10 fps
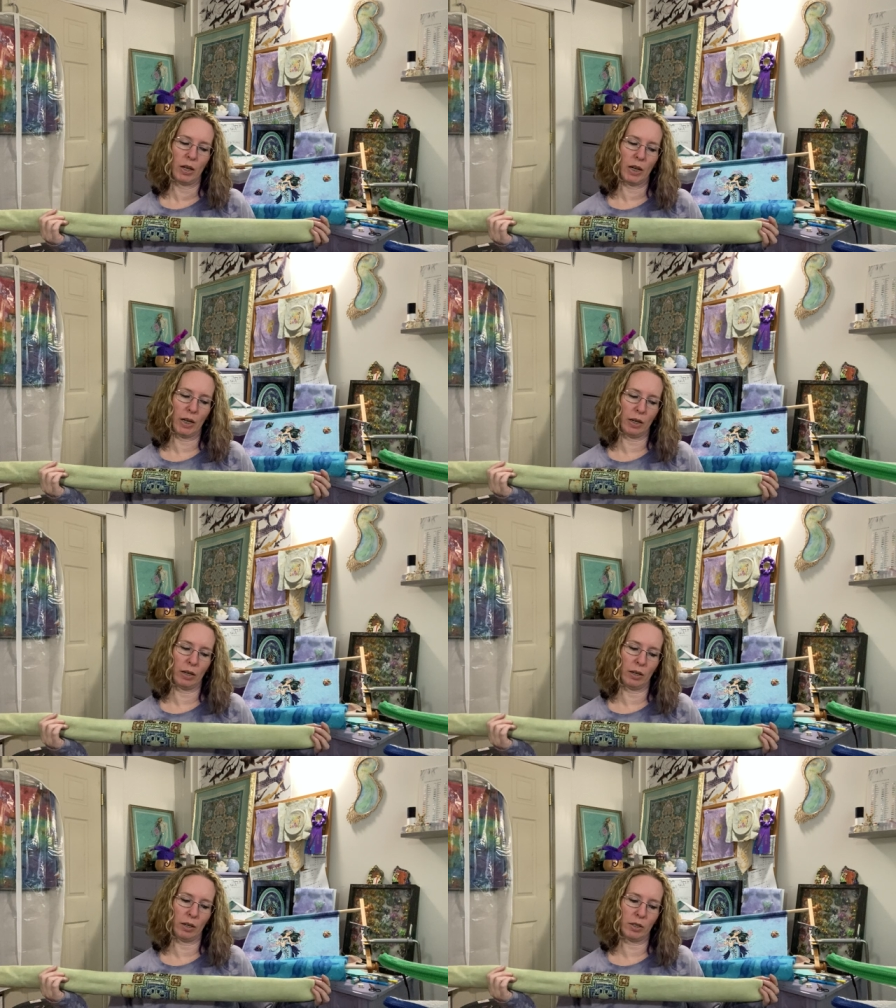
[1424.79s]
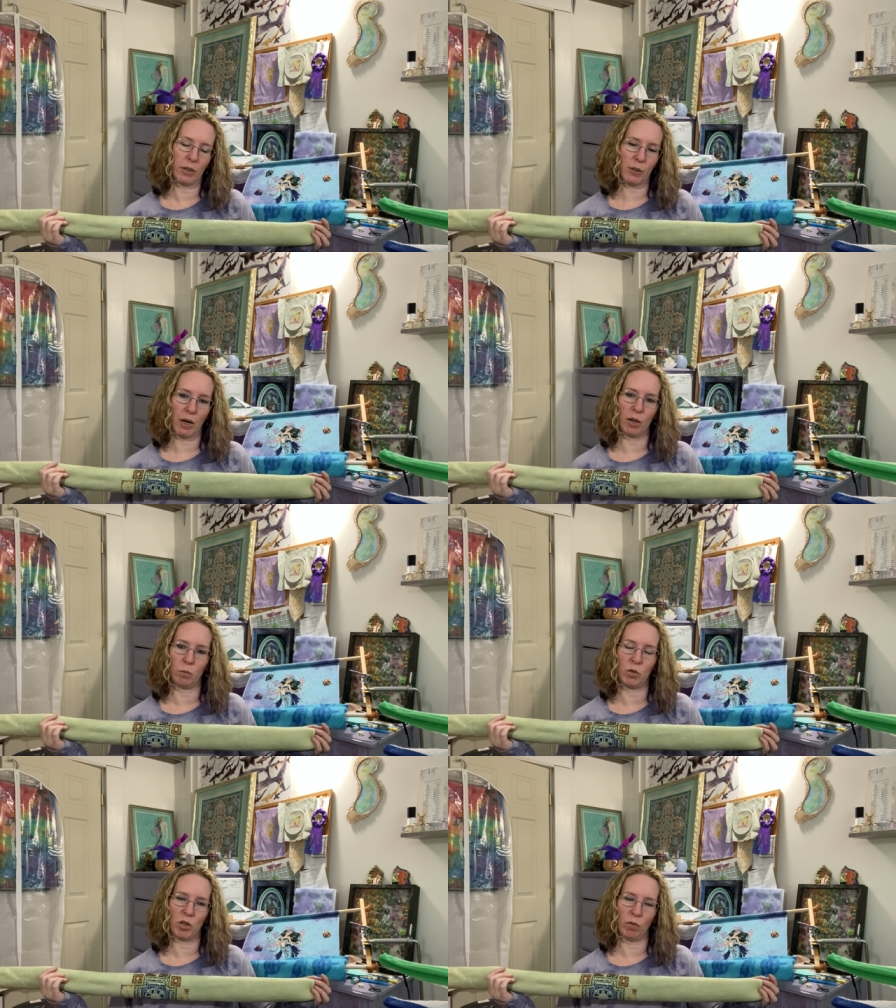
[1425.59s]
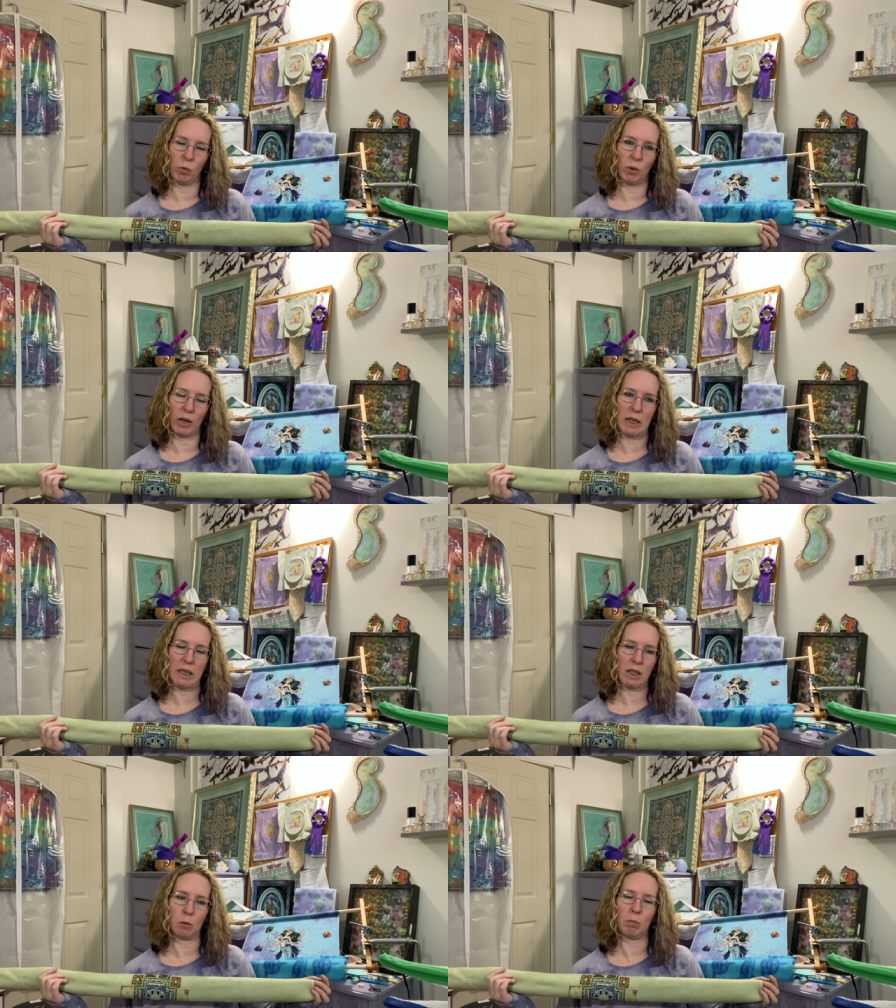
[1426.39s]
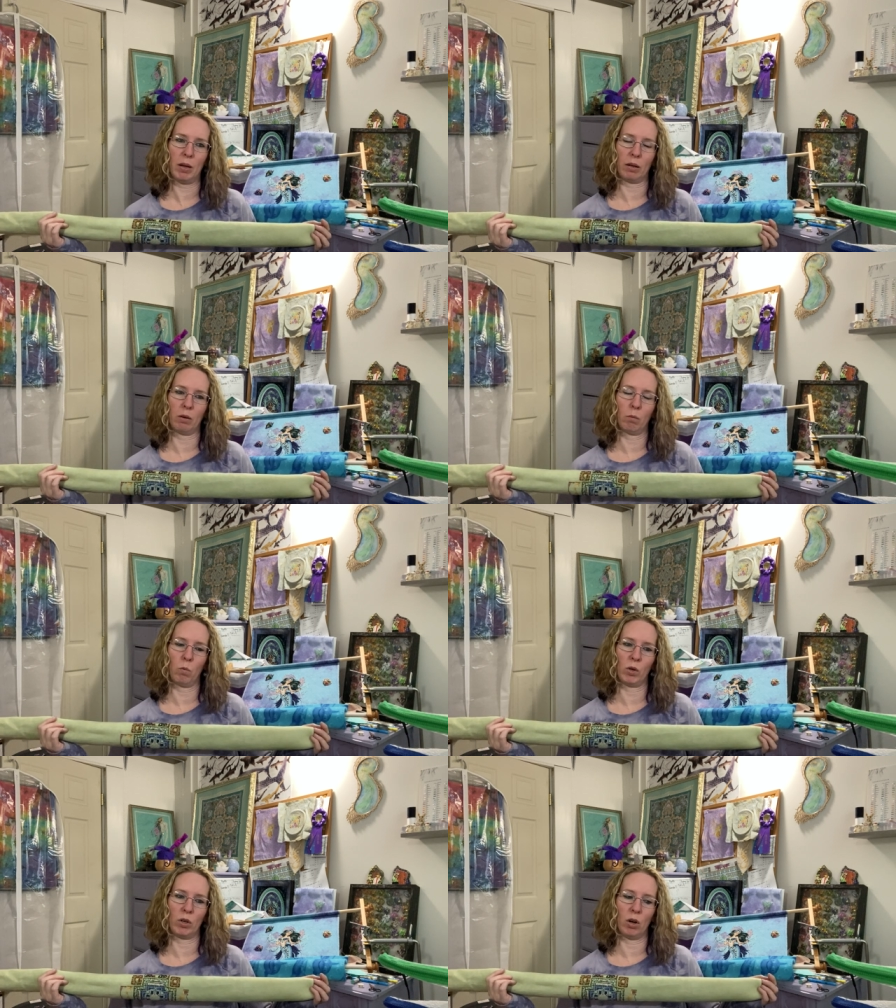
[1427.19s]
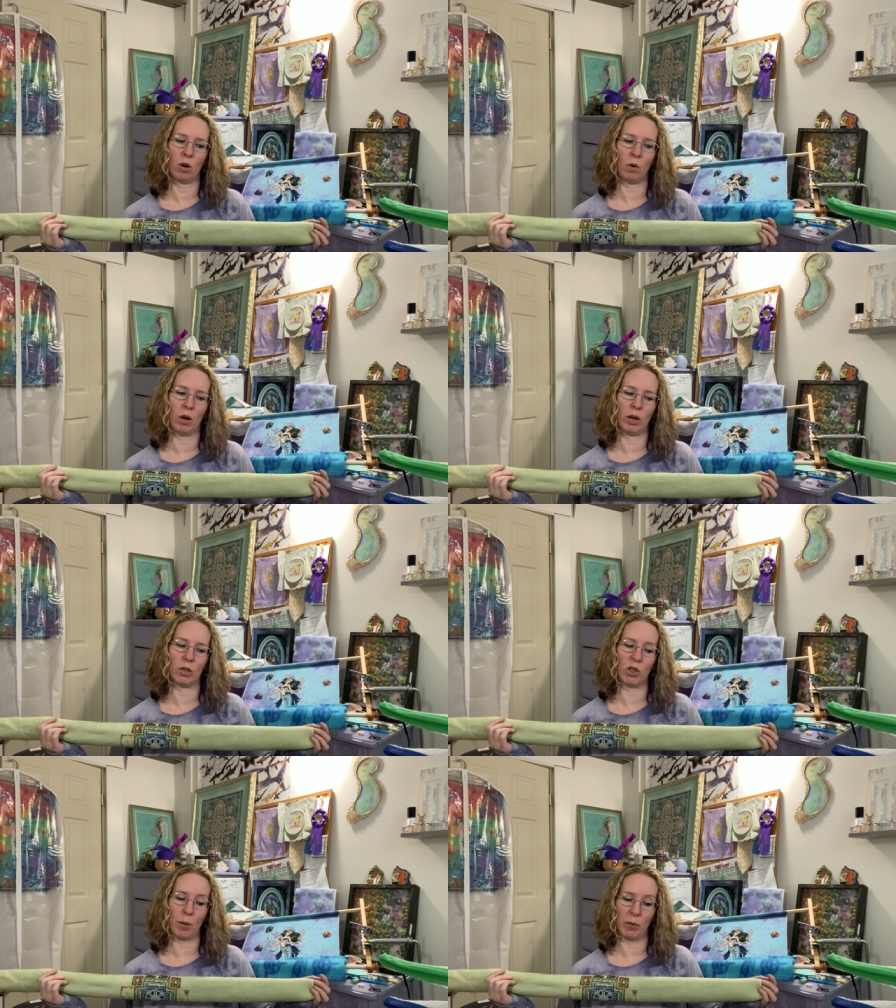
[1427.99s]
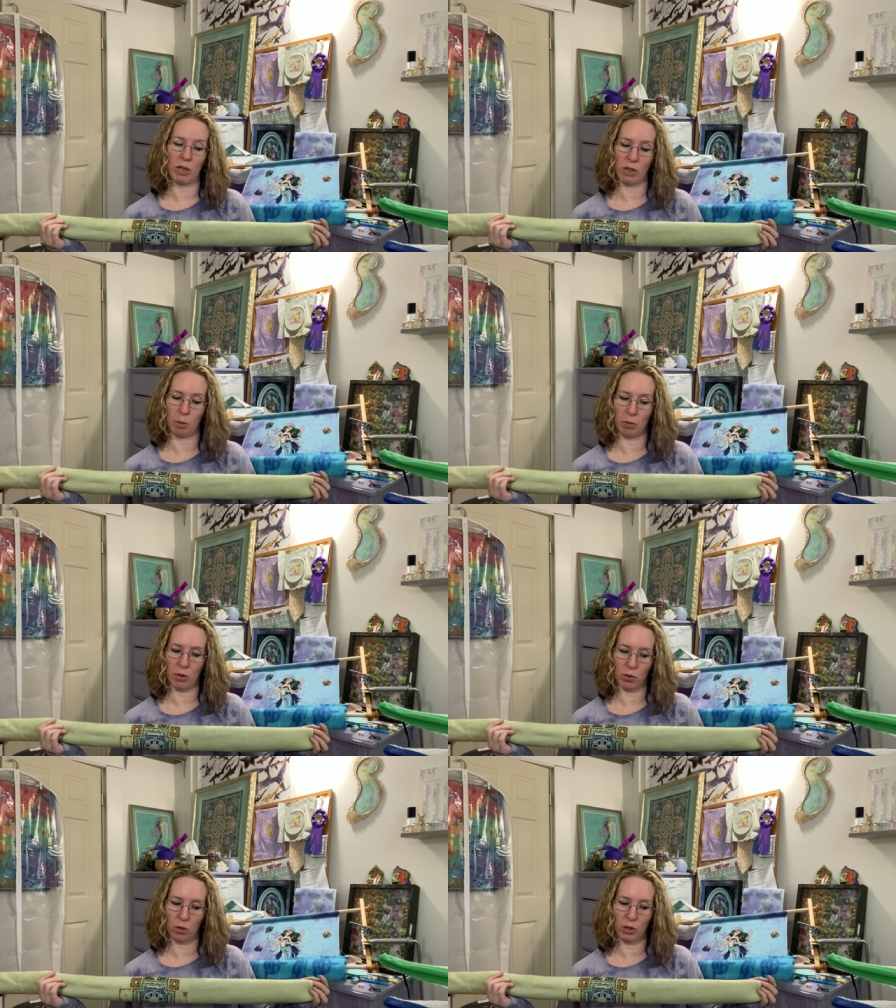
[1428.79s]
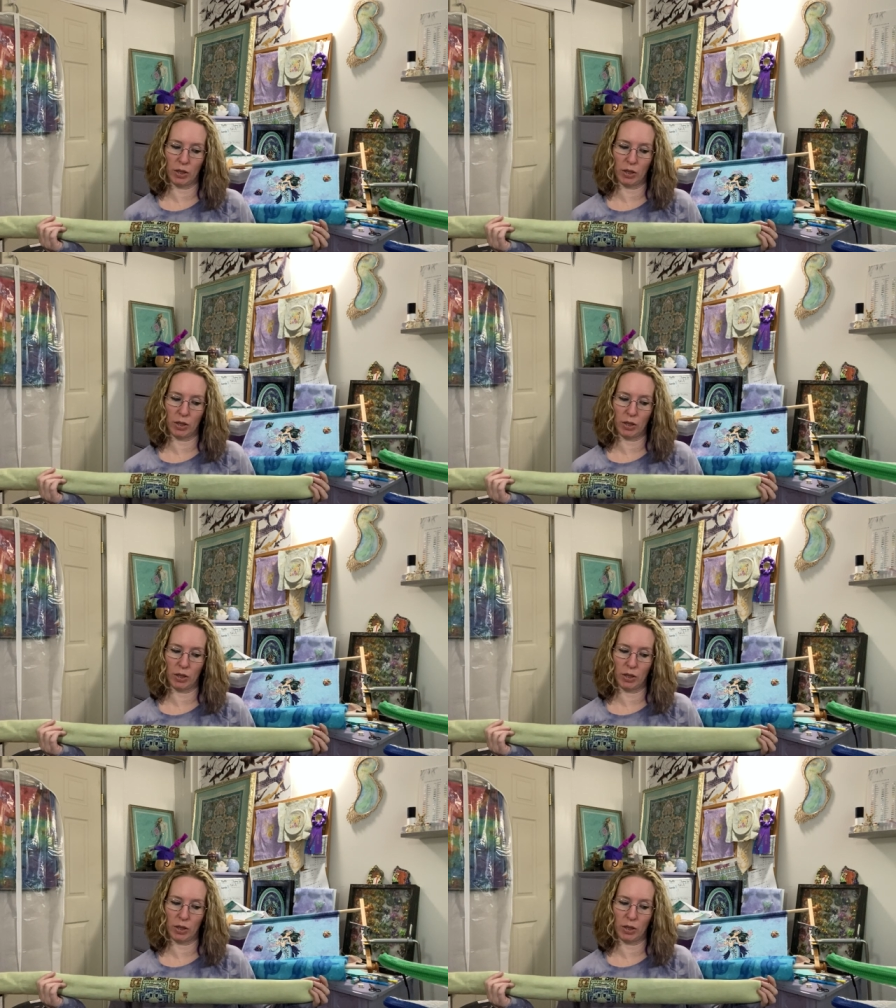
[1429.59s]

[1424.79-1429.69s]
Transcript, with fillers: and decided whichever one I didn't pick would go on Japanese Zen Moss Garden.